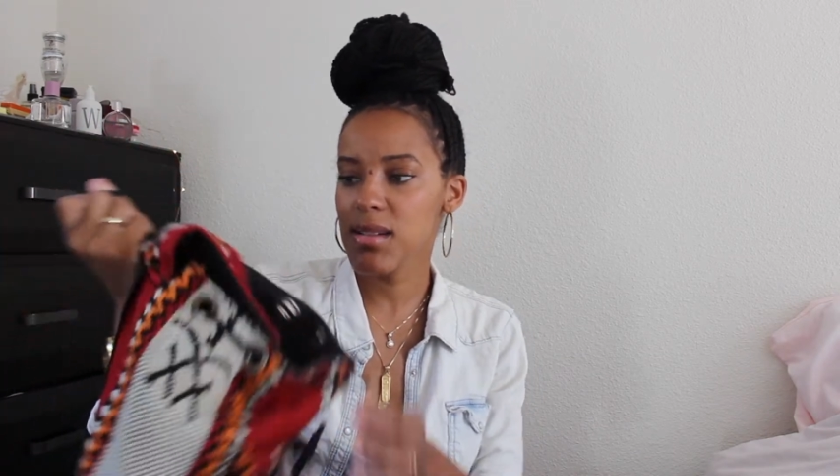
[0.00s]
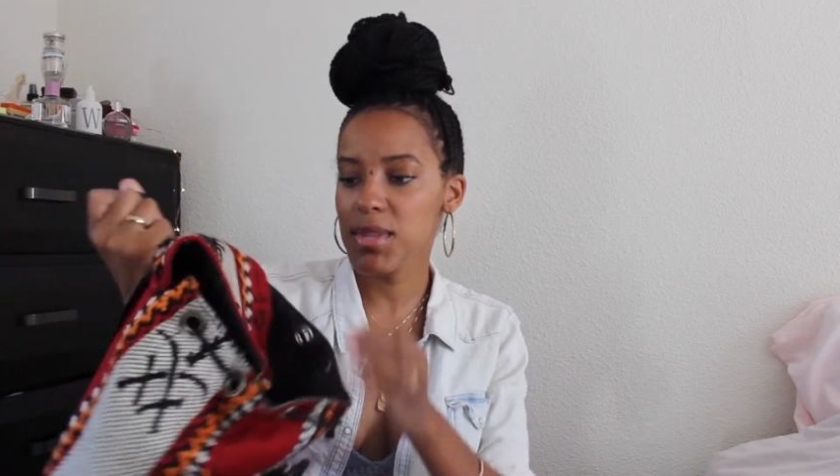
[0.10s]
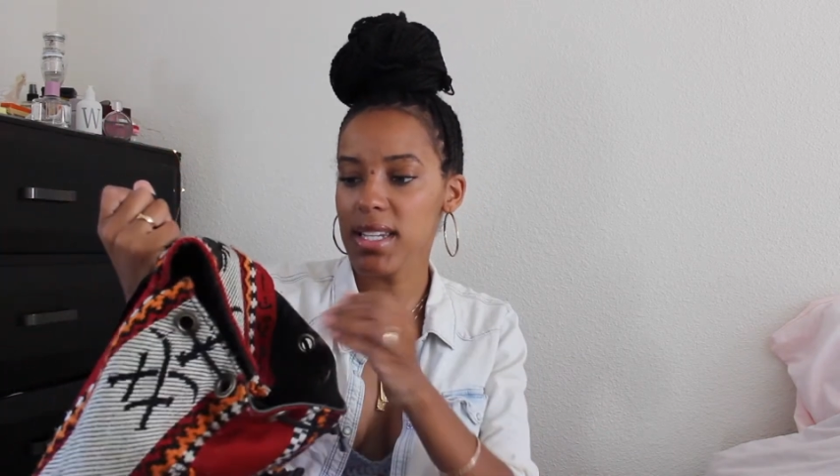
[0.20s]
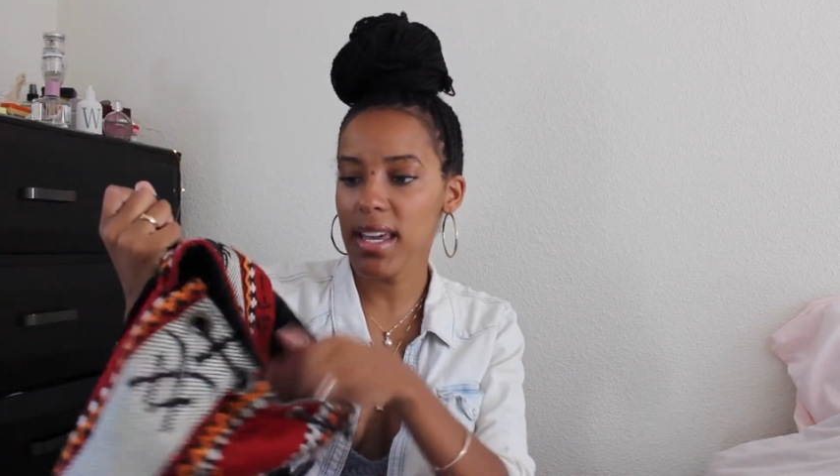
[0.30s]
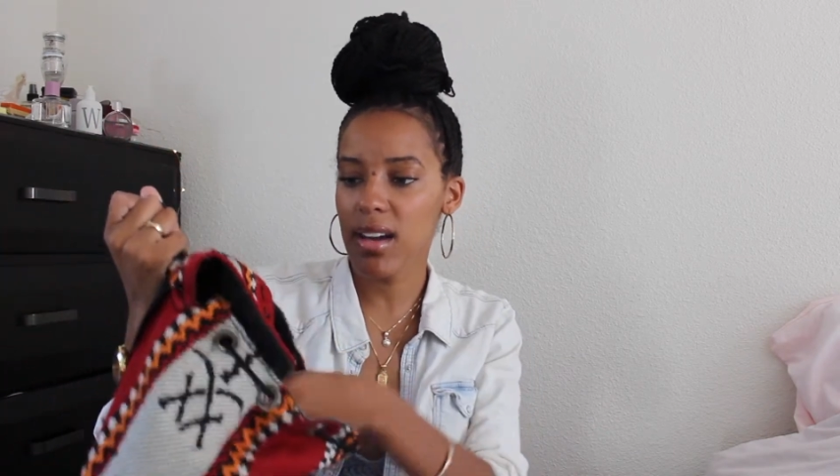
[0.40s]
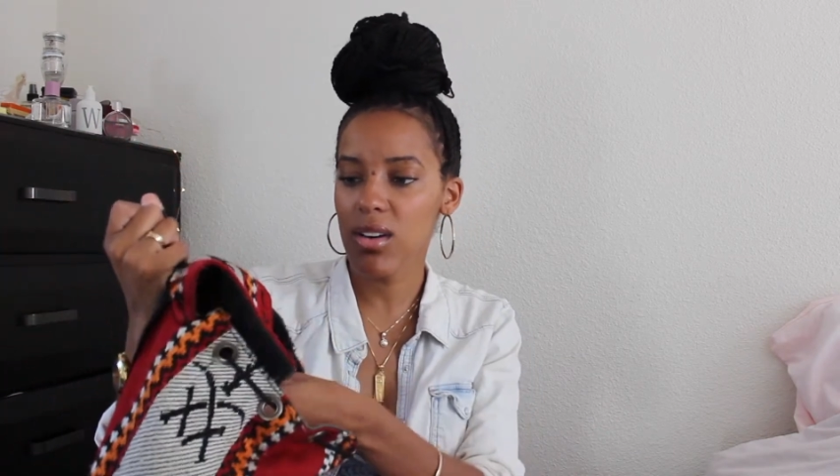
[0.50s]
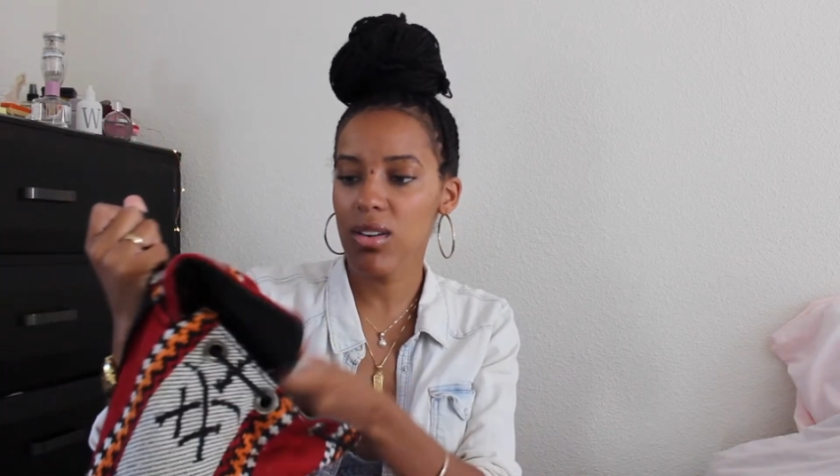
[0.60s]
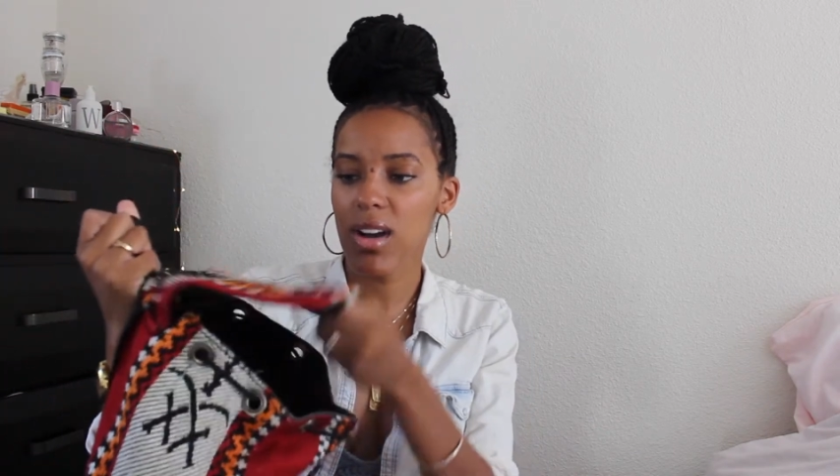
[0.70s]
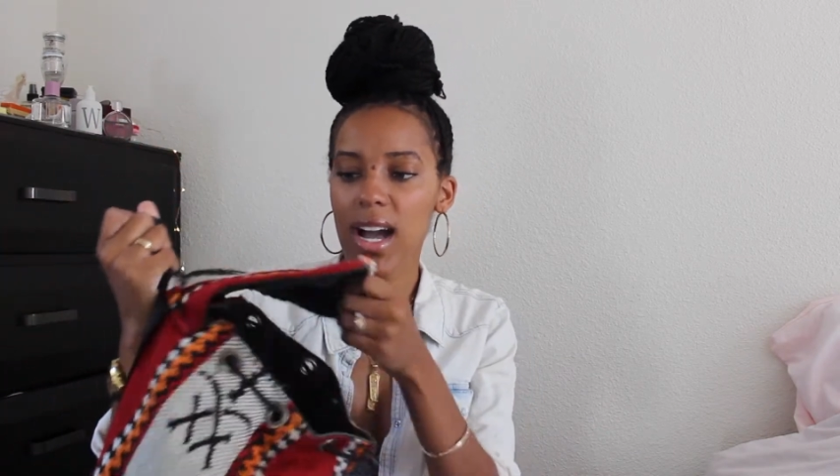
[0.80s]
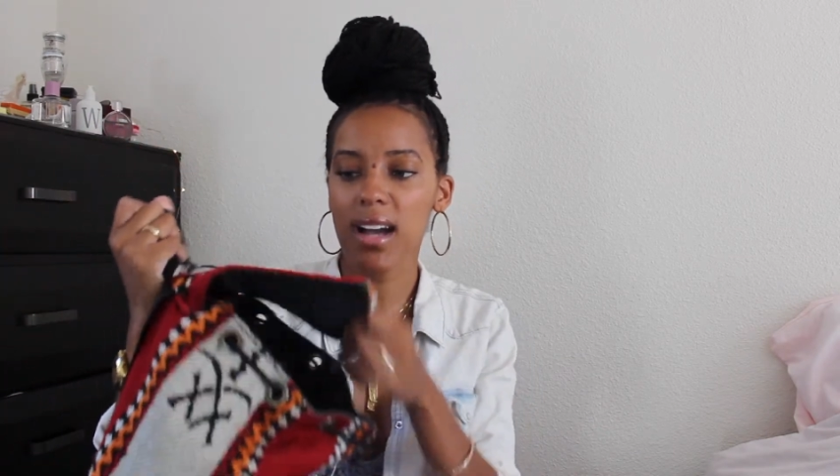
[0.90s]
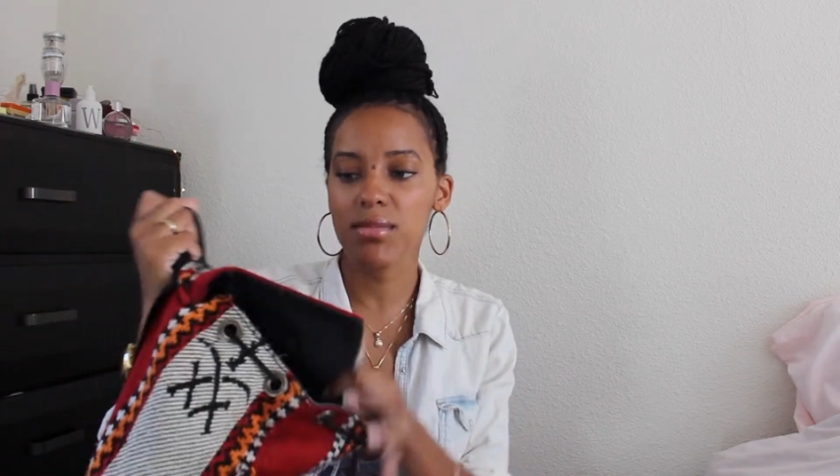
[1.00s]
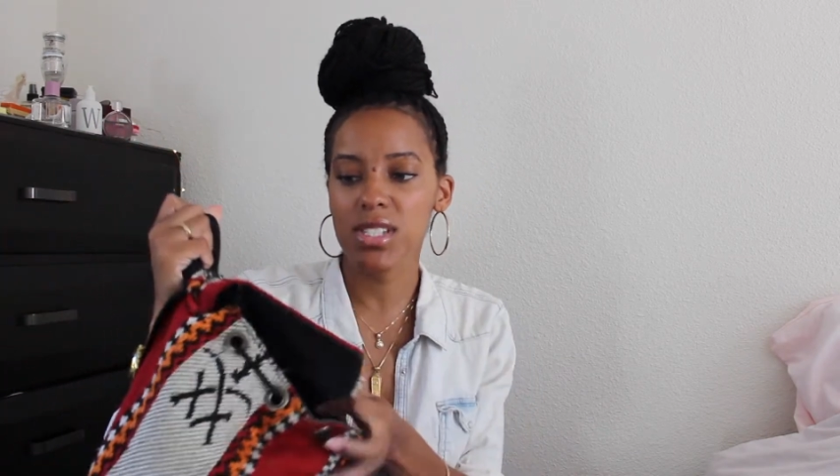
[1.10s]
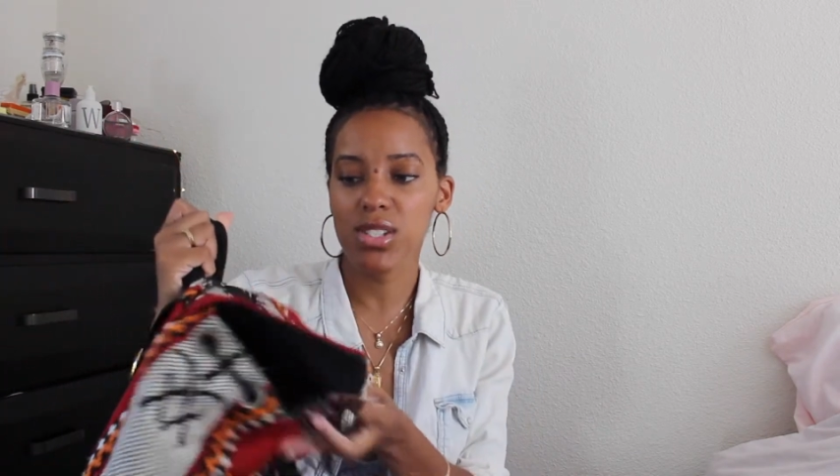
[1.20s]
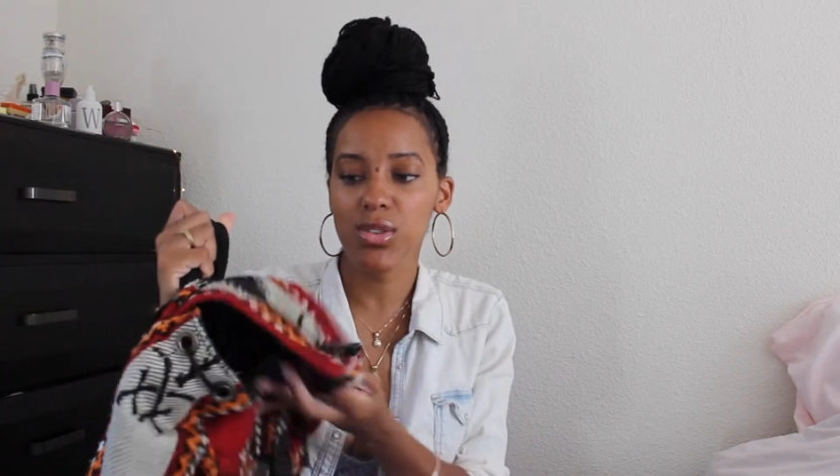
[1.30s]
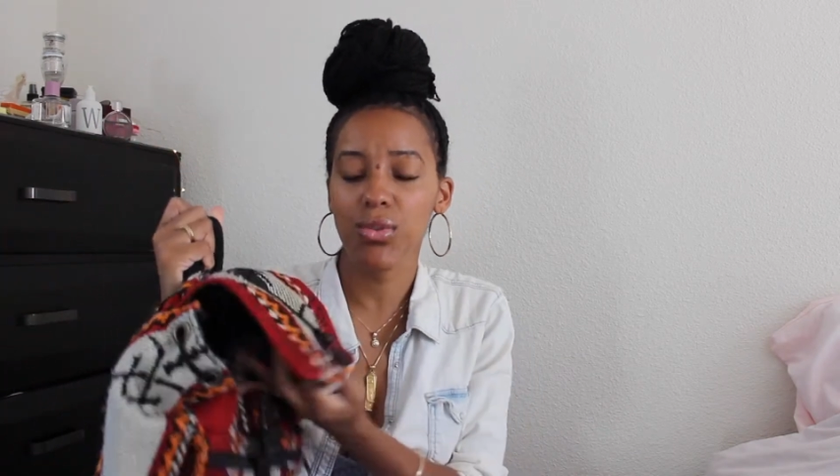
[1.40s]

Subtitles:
but now I'm just so